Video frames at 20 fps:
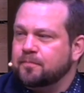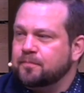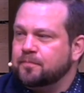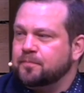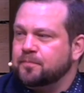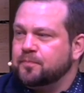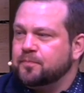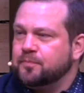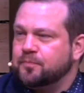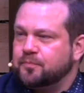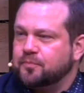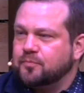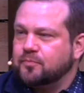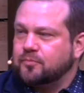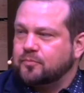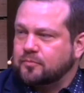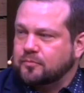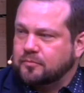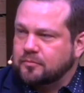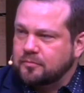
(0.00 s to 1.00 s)

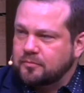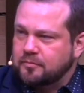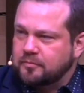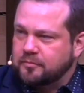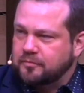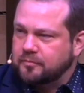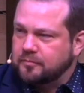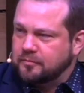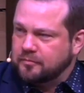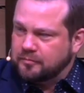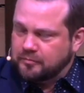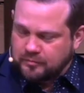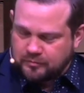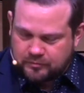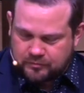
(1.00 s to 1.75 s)
(silence)